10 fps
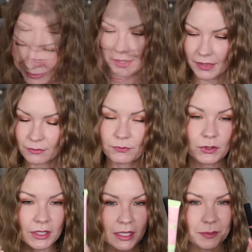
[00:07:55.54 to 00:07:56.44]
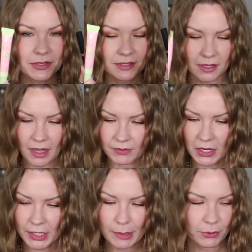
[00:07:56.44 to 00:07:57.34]
okay, and then for lips, I've
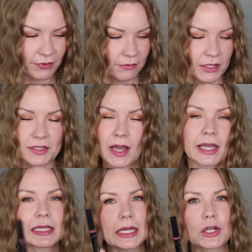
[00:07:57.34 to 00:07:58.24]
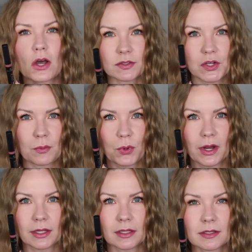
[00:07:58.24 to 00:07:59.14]
got a couple favorites. I cannot stop
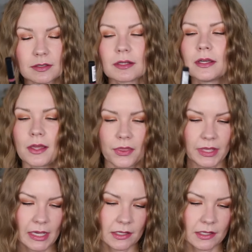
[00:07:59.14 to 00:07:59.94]
wearing this. The